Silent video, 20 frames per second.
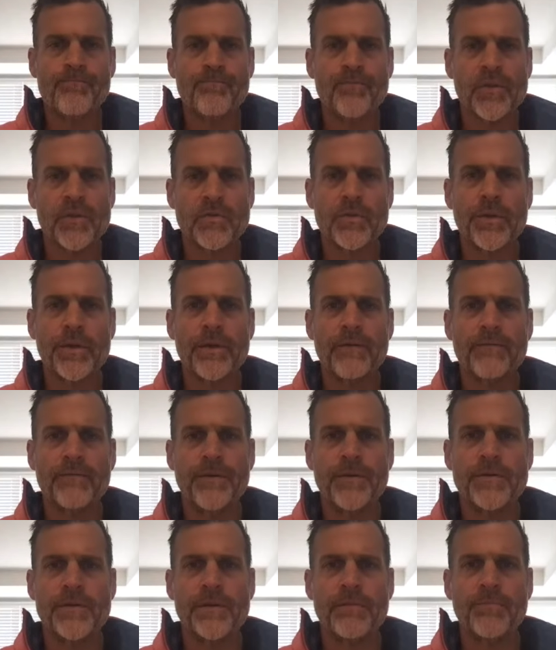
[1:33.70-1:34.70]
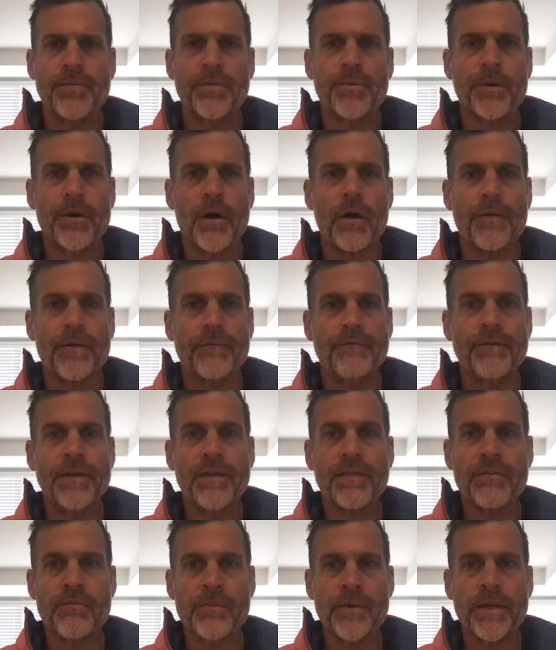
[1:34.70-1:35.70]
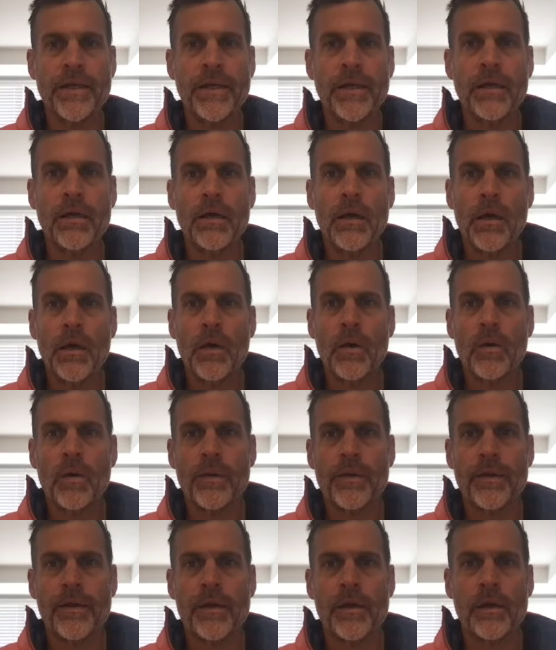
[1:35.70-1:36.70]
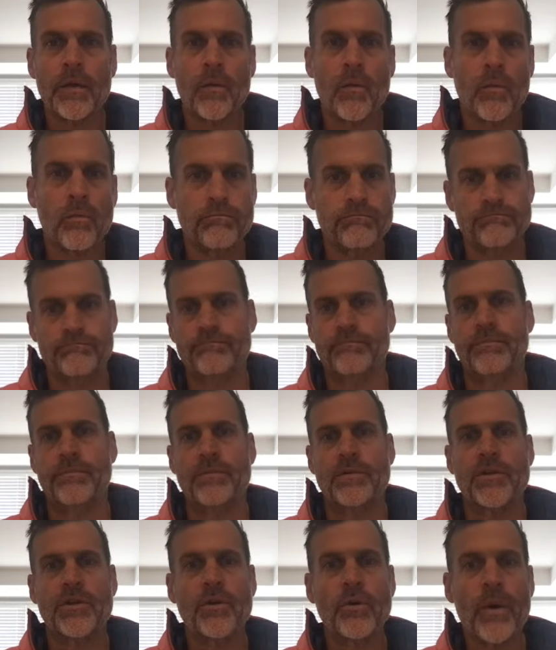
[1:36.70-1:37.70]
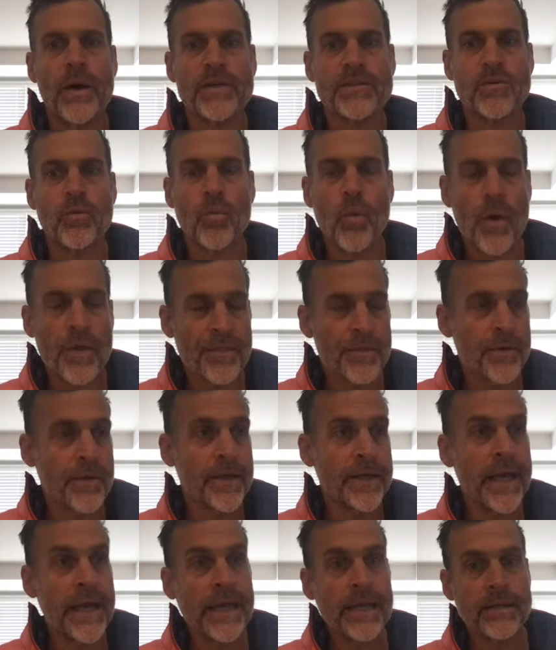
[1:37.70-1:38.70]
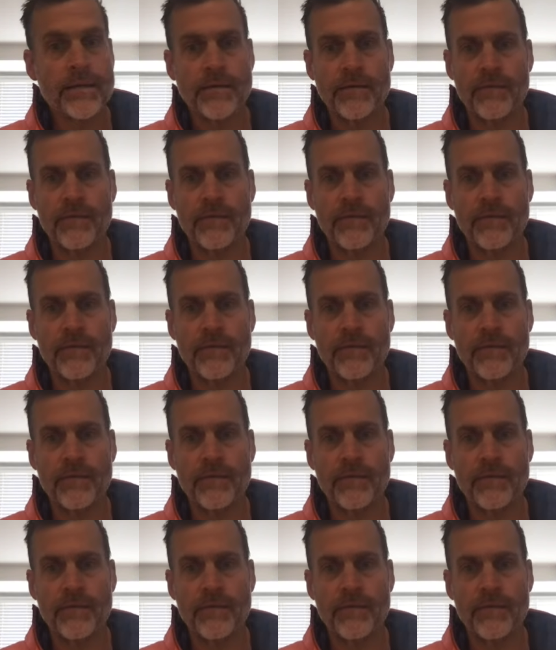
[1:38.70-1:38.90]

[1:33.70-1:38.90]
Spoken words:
It's really confusing. People call it the V3 or the QS138